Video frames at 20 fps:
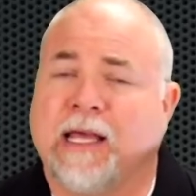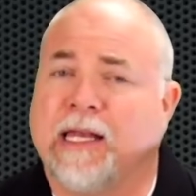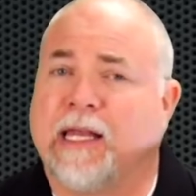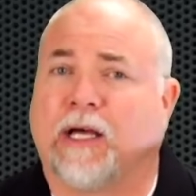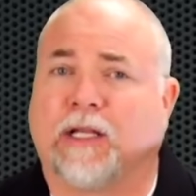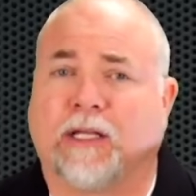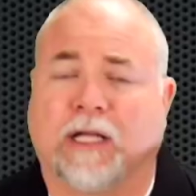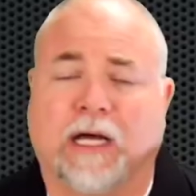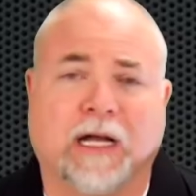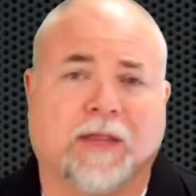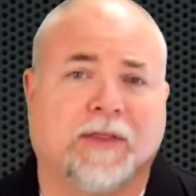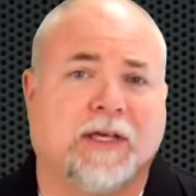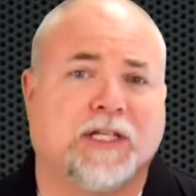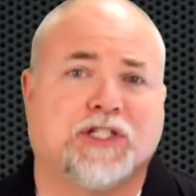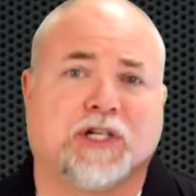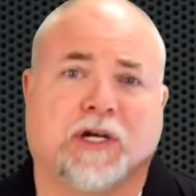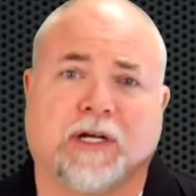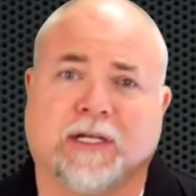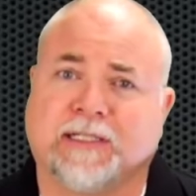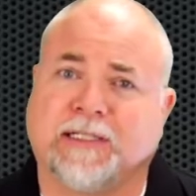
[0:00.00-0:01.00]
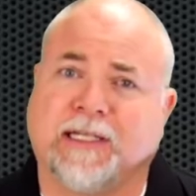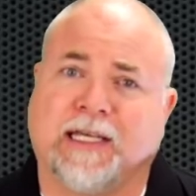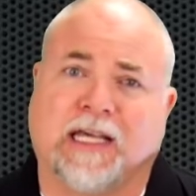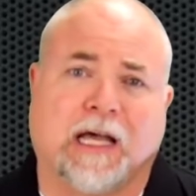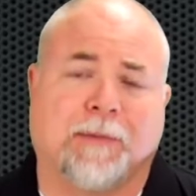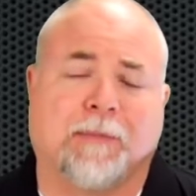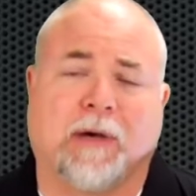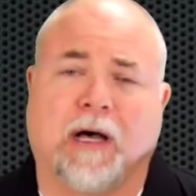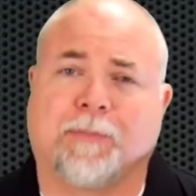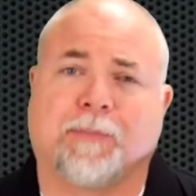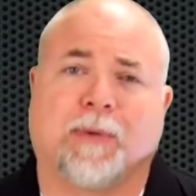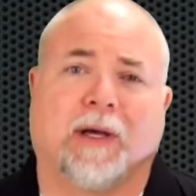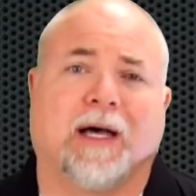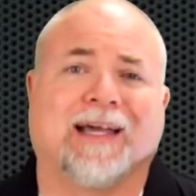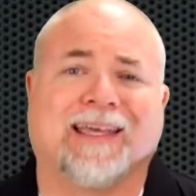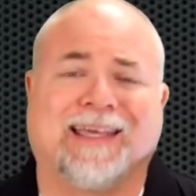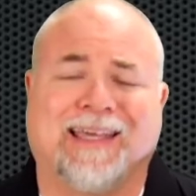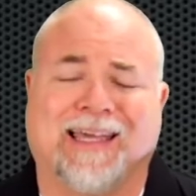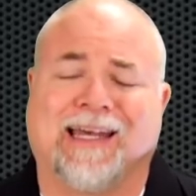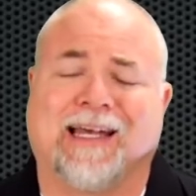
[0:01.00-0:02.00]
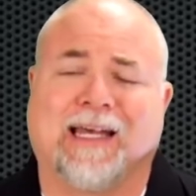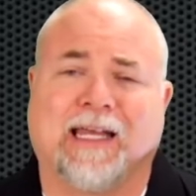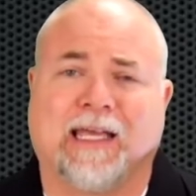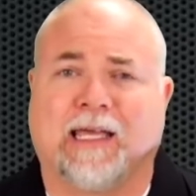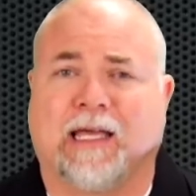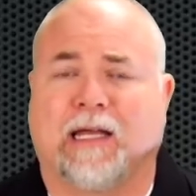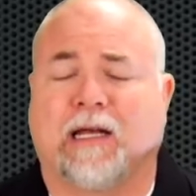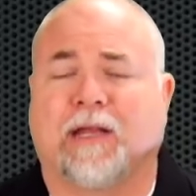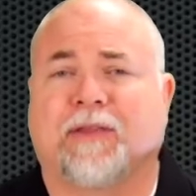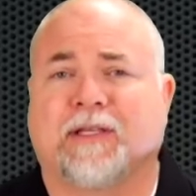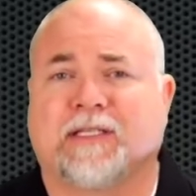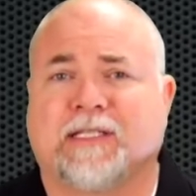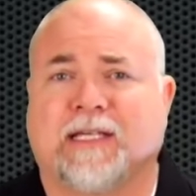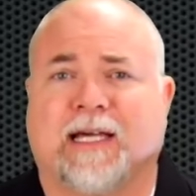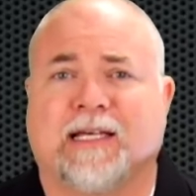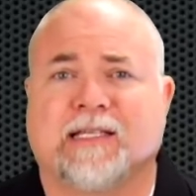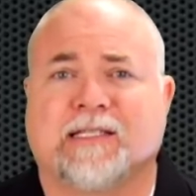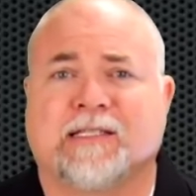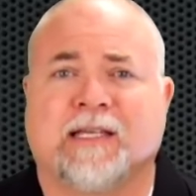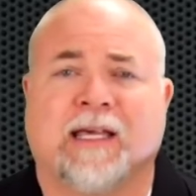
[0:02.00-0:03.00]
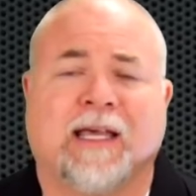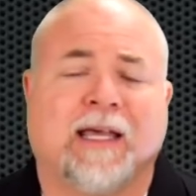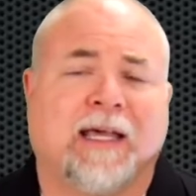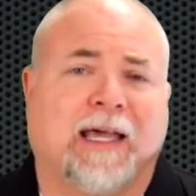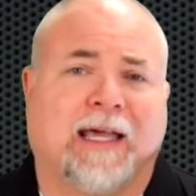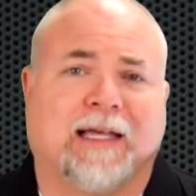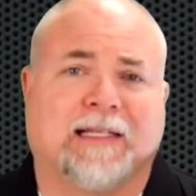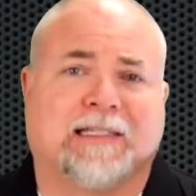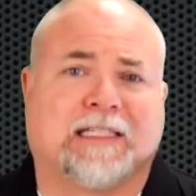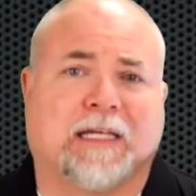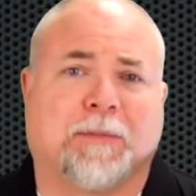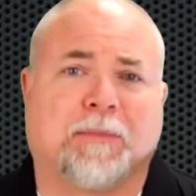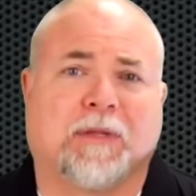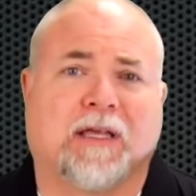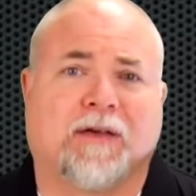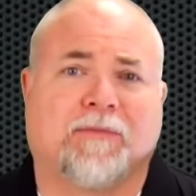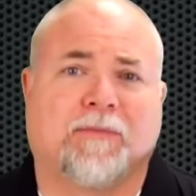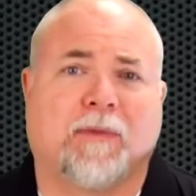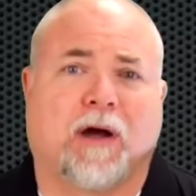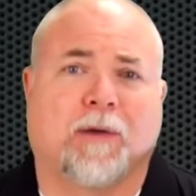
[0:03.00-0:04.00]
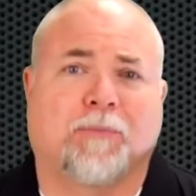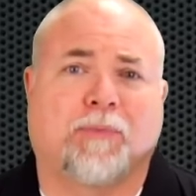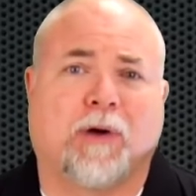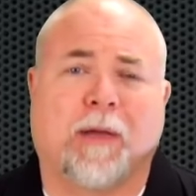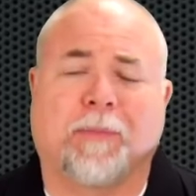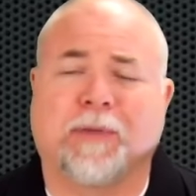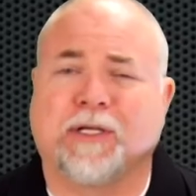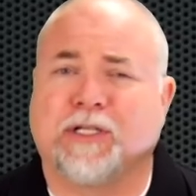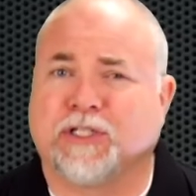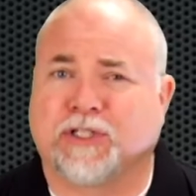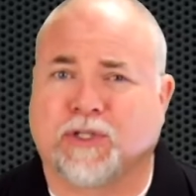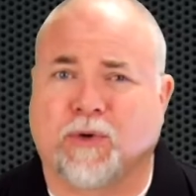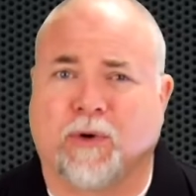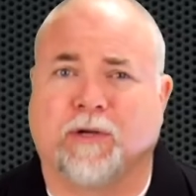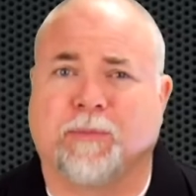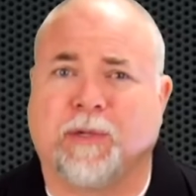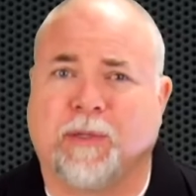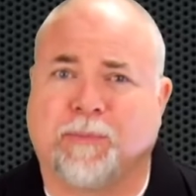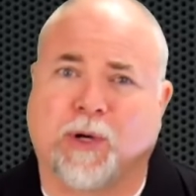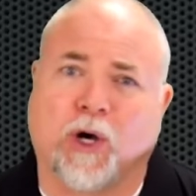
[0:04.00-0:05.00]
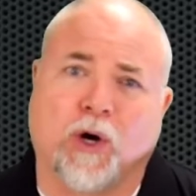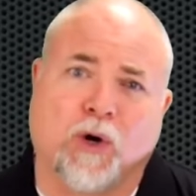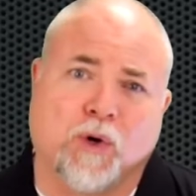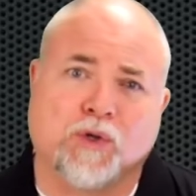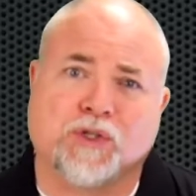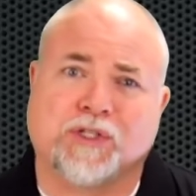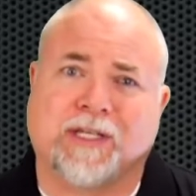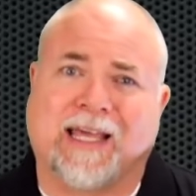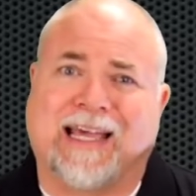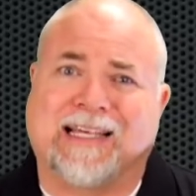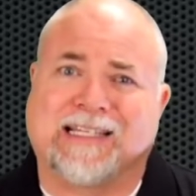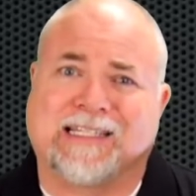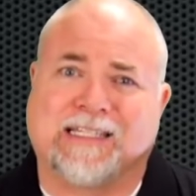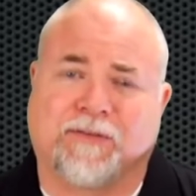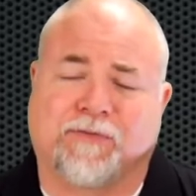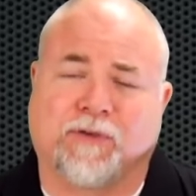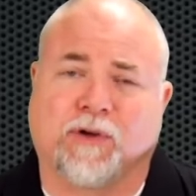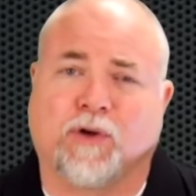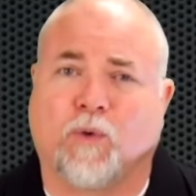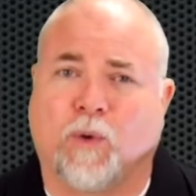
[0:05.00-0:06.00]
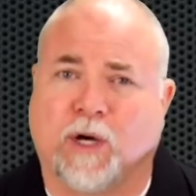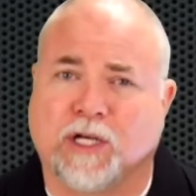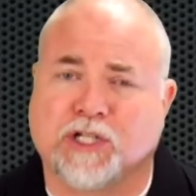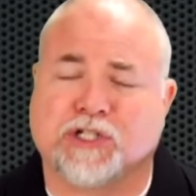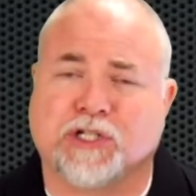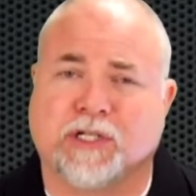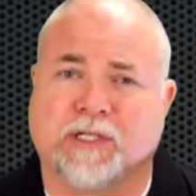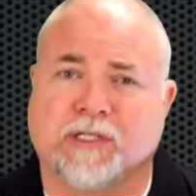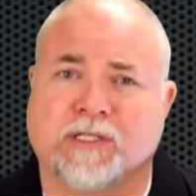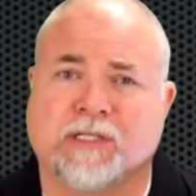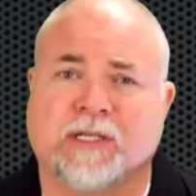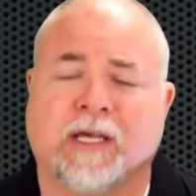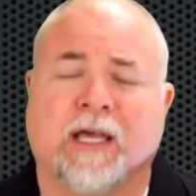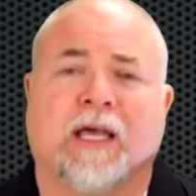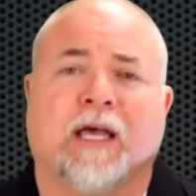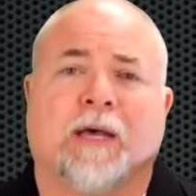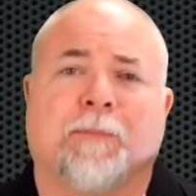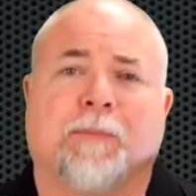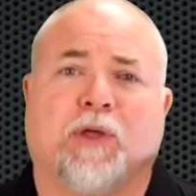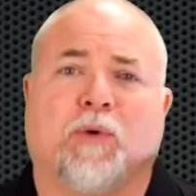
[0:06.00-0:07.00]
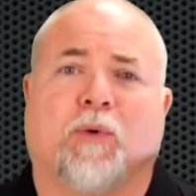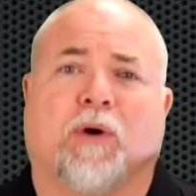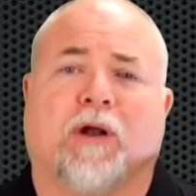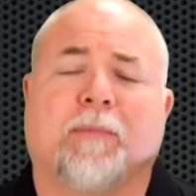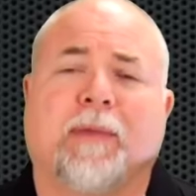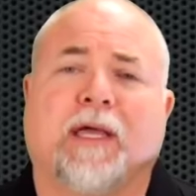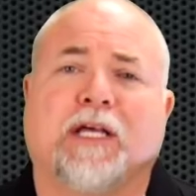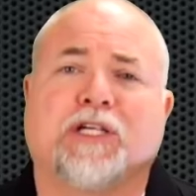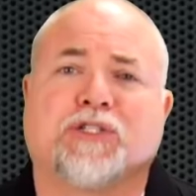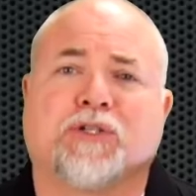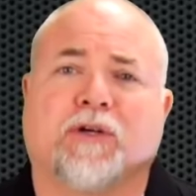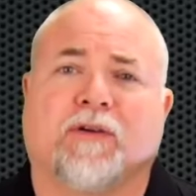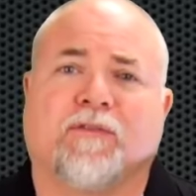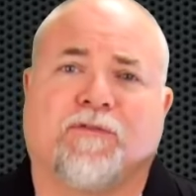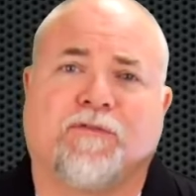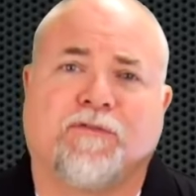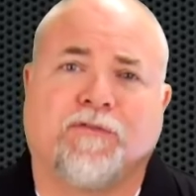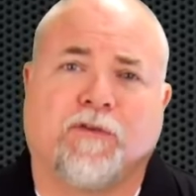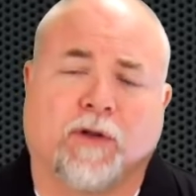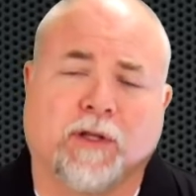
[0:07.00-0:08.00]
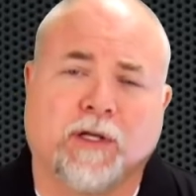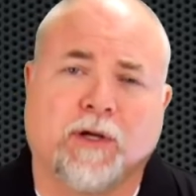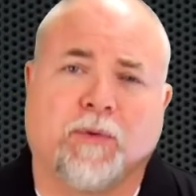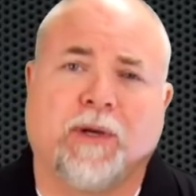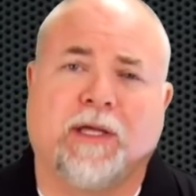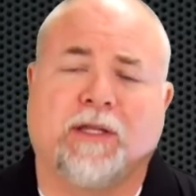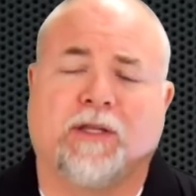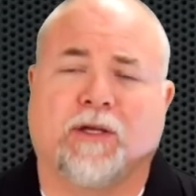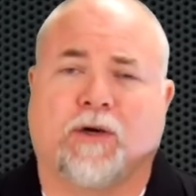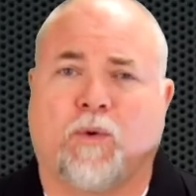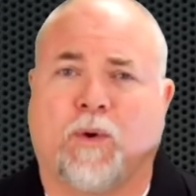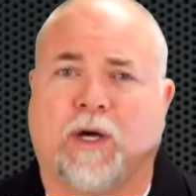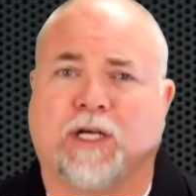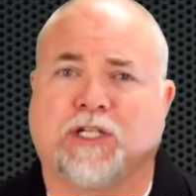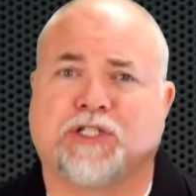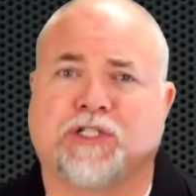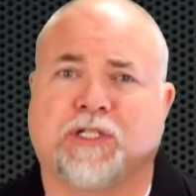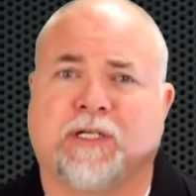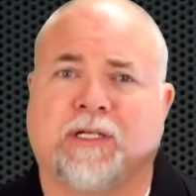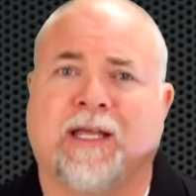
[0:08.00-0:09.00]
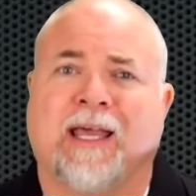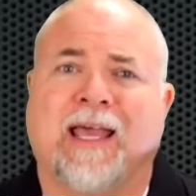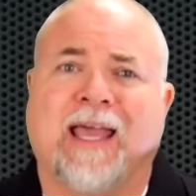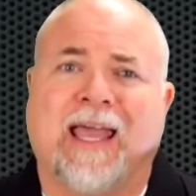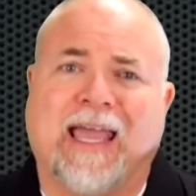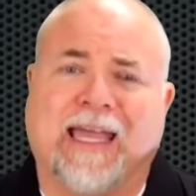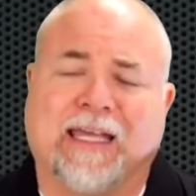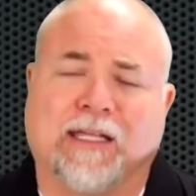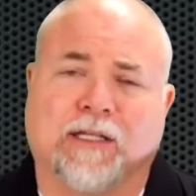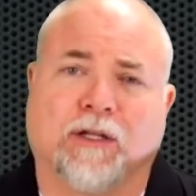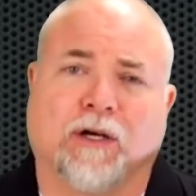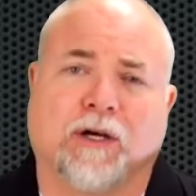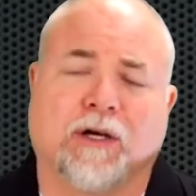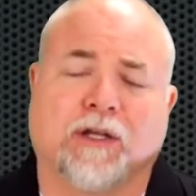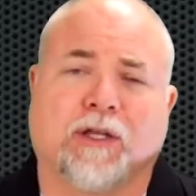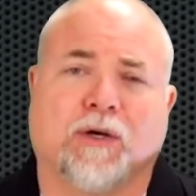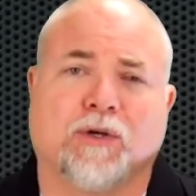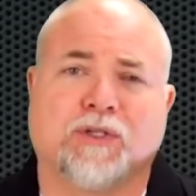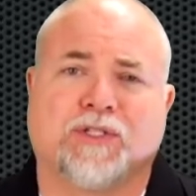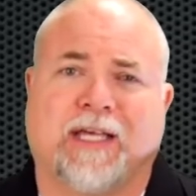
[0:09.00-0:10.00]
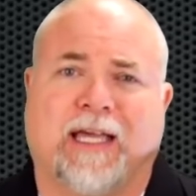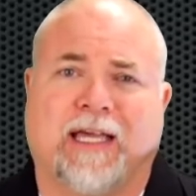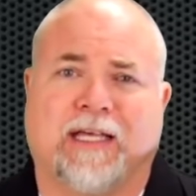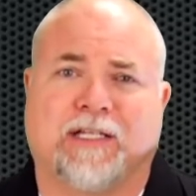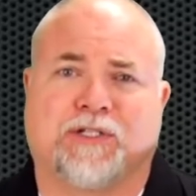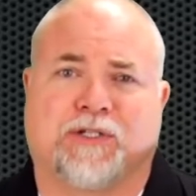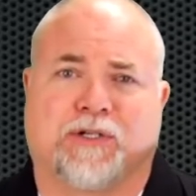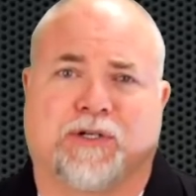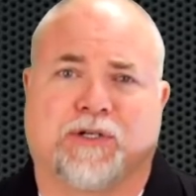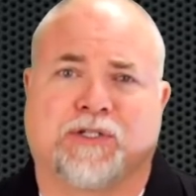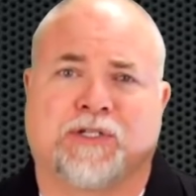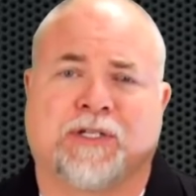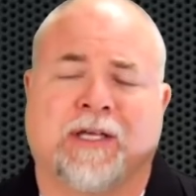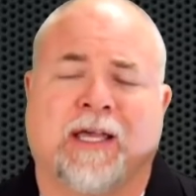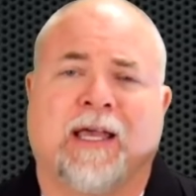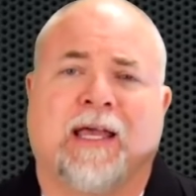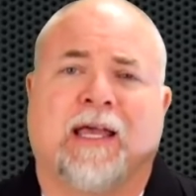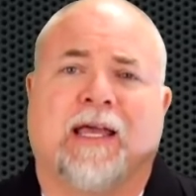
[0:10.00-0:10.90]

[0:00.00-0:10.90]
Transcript: Now, a lot of these you're going to see come up again and again on the test, and some of them are probably just going to be posed as different questions, but you want to make sure and fully read the question and look at those answers.